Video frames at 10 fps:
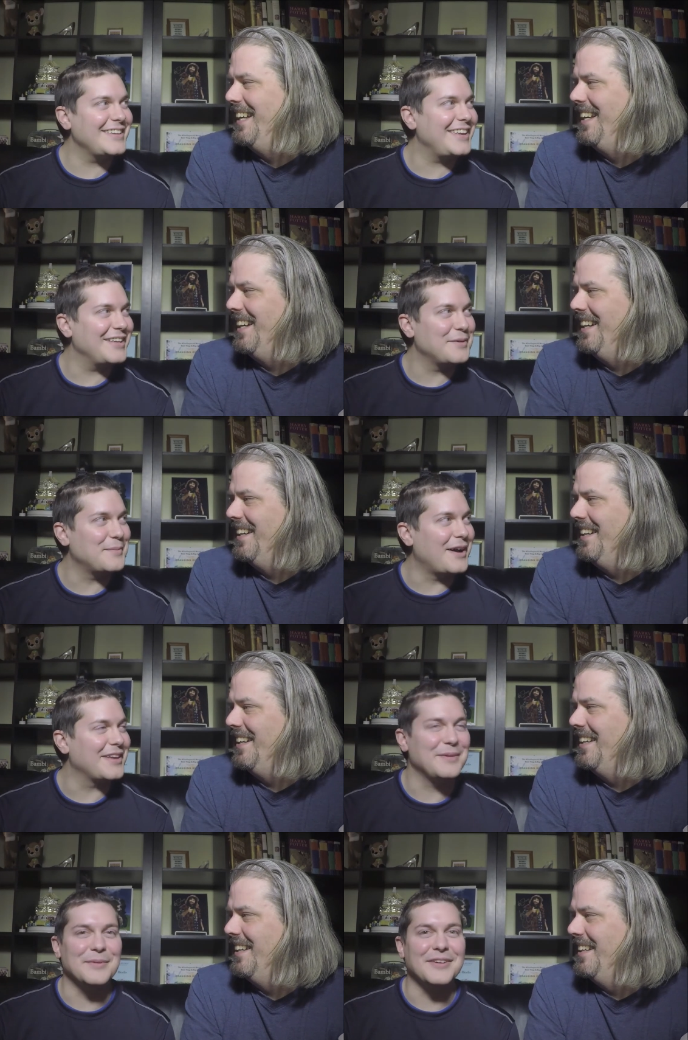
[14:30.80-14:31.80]
Speaker 1: To Kill a
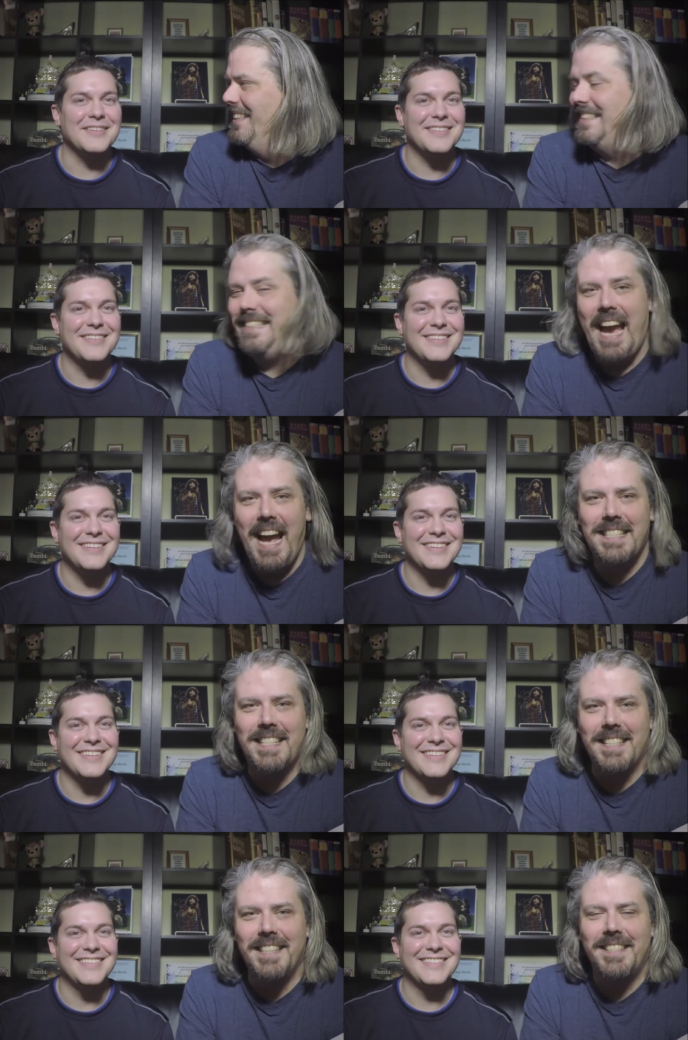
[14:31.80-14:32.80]
Mockingbird.
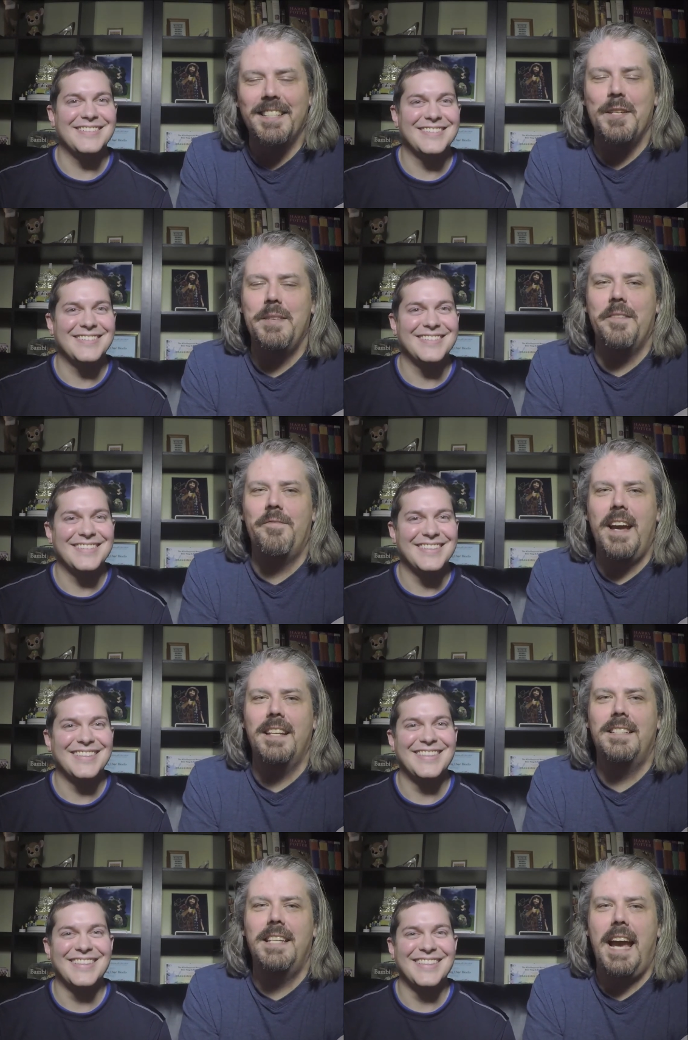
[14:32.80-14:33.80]
Speaker 2: Yes! It's going to be a
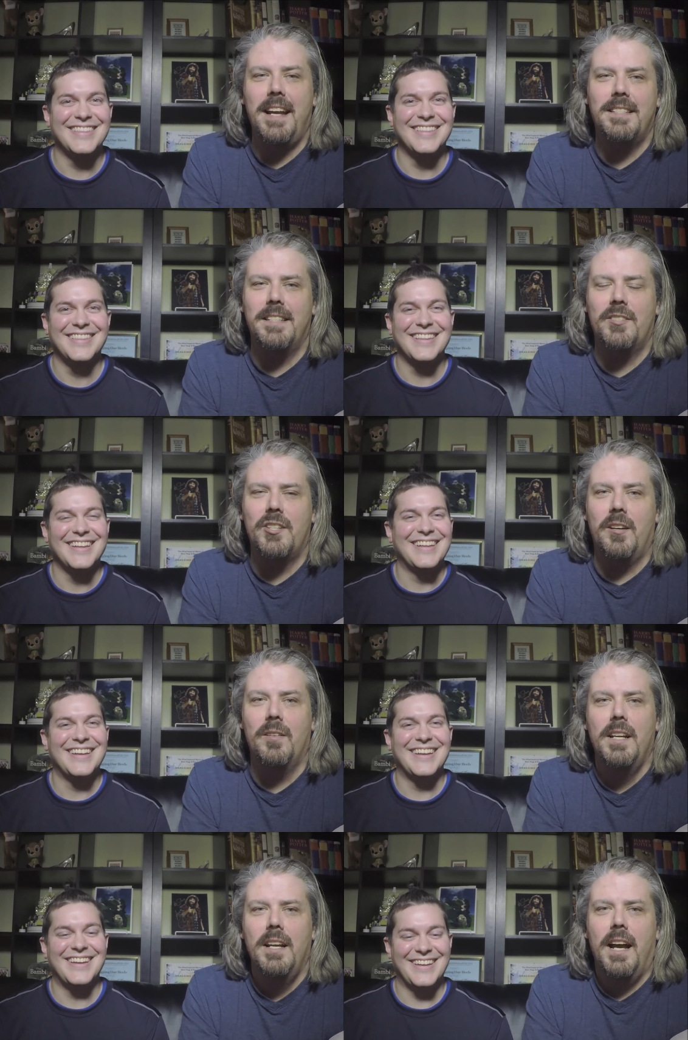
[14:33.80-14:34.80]
fantastic
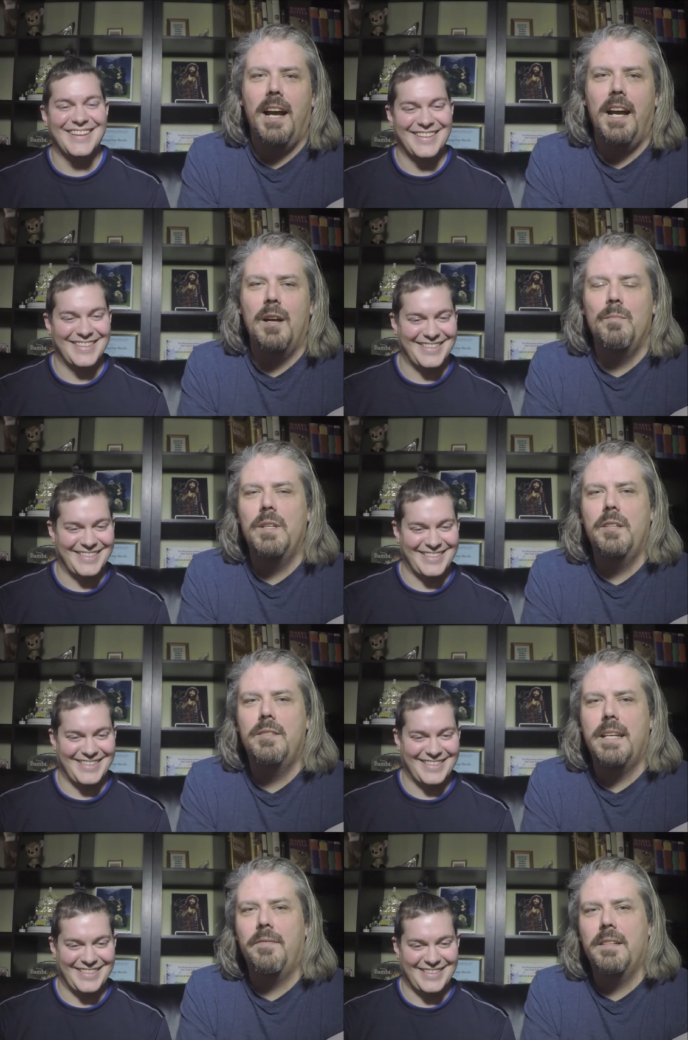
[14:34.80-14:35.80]
show.
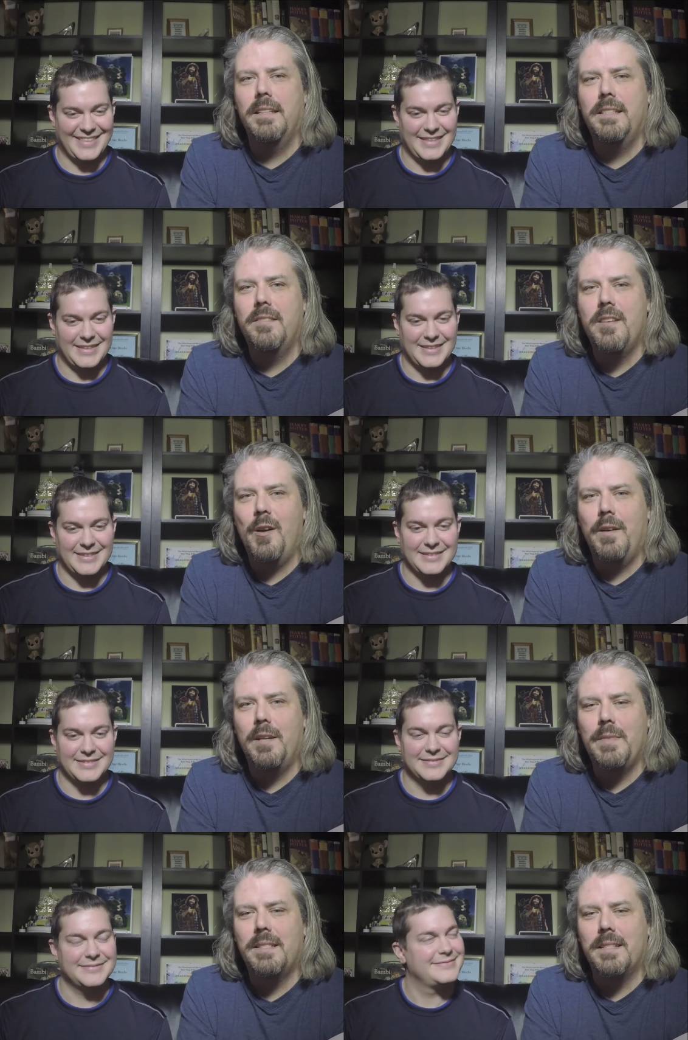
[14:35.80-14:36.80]
You definitely do not
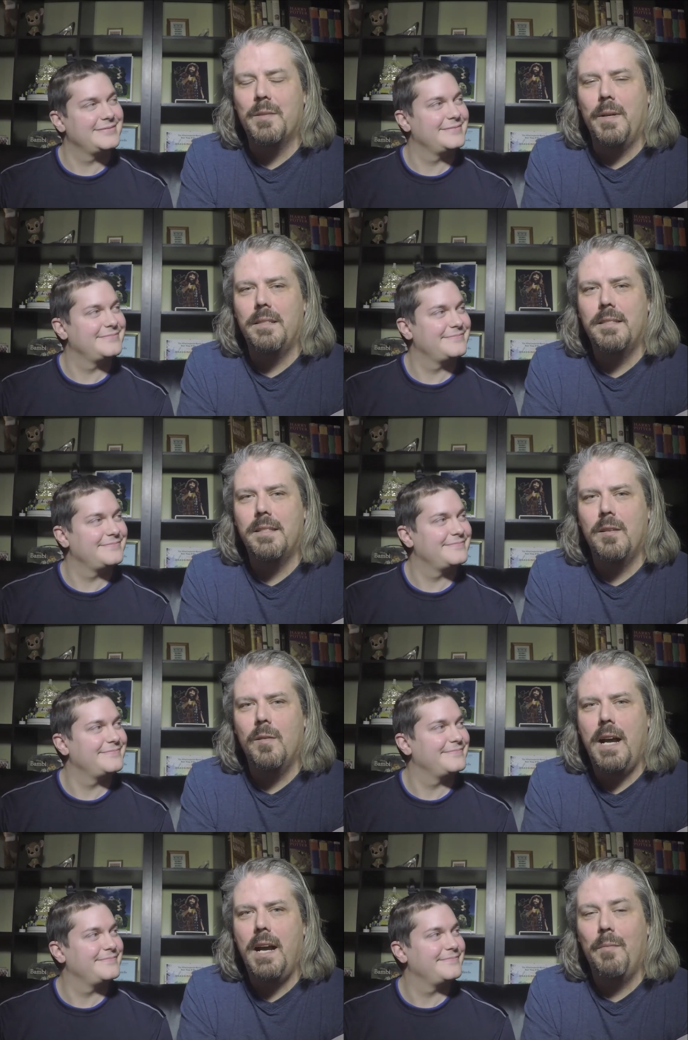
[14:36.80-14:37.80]
want to miss this one. So,